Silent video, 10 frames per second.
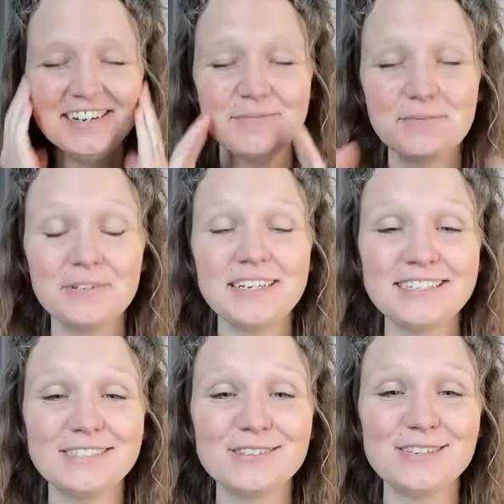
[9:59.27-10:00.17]

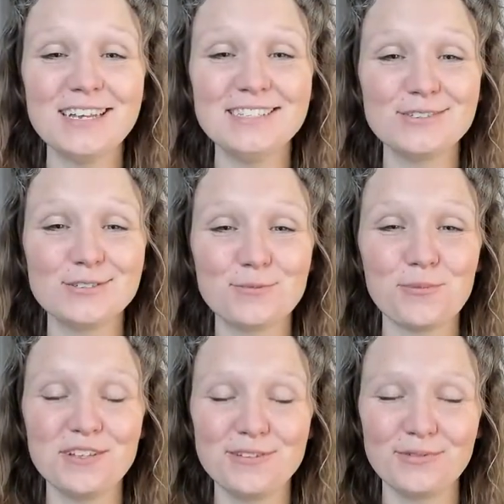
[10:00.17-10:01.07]
Please, let's just
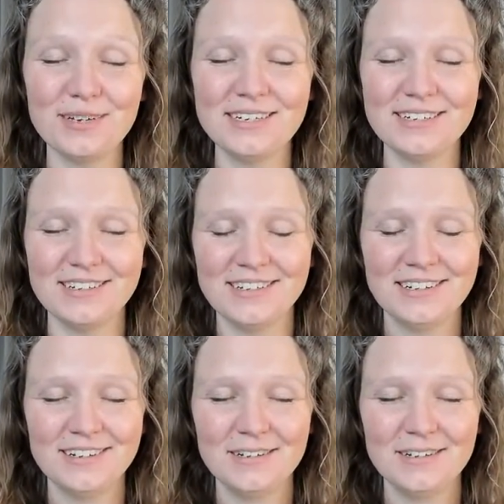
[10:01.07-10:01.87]
spin the wheel.